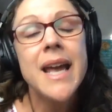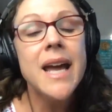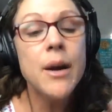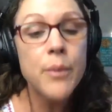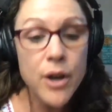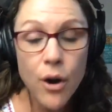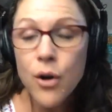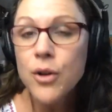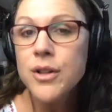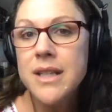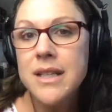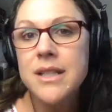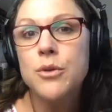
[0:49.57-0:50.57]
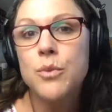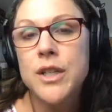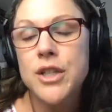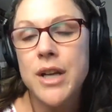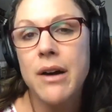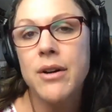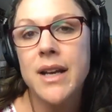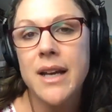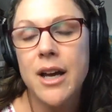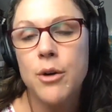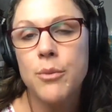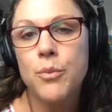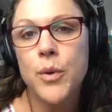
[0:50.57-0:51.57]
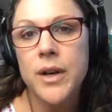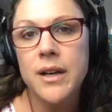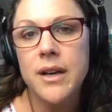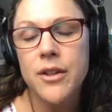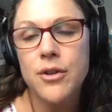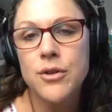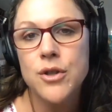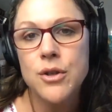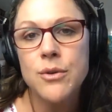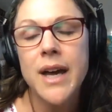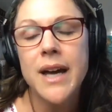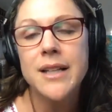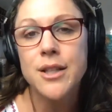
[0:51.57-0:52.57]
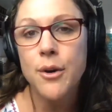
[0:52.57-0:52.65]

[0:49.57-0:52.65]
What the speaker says: And we all need to reach out and help one another do that.